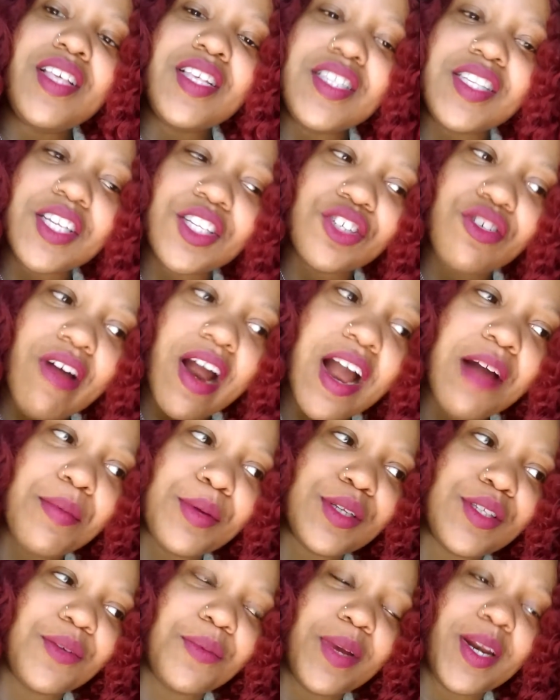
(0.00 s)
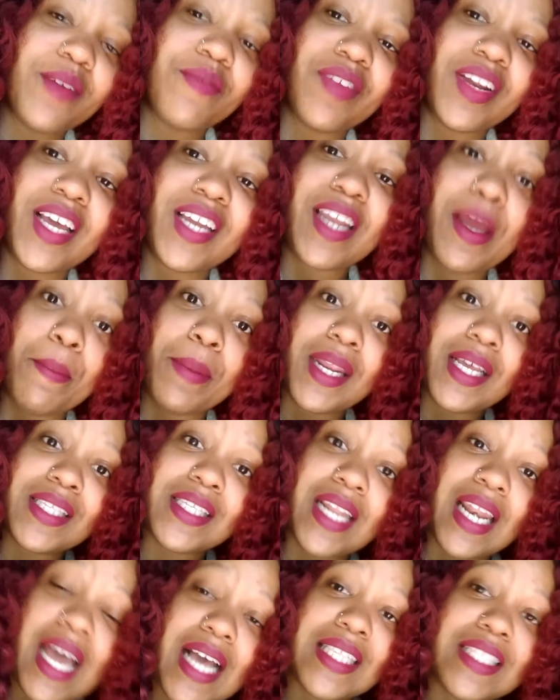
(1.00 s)
subscribers or whatever like that, but
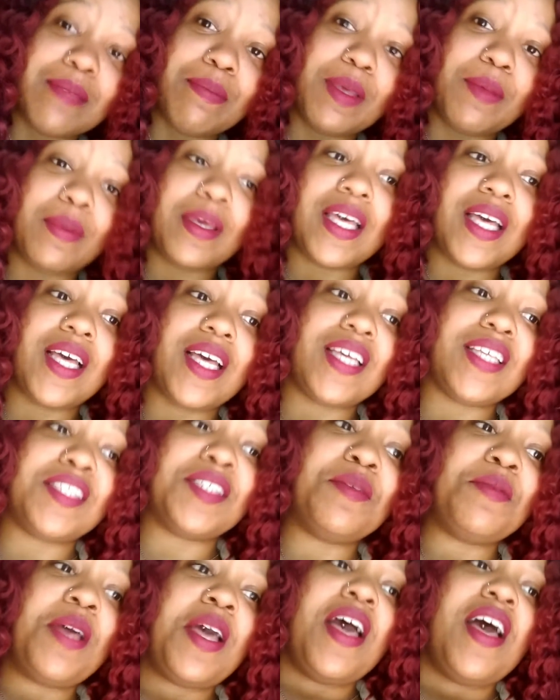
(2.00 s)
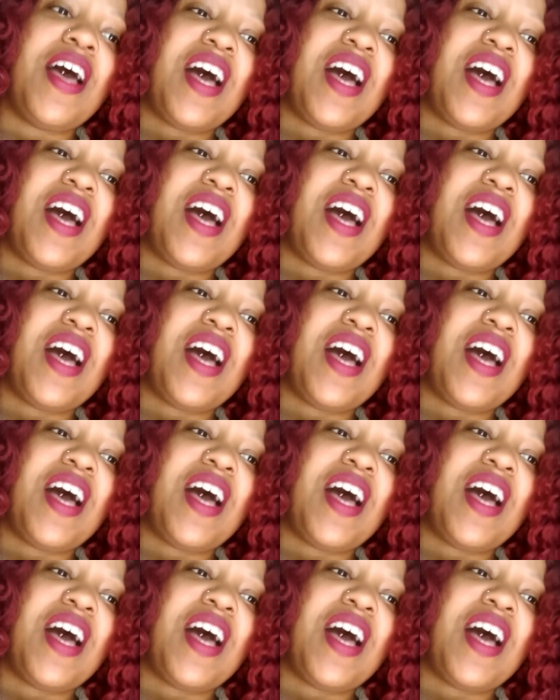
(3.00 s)
that's a lot to me, because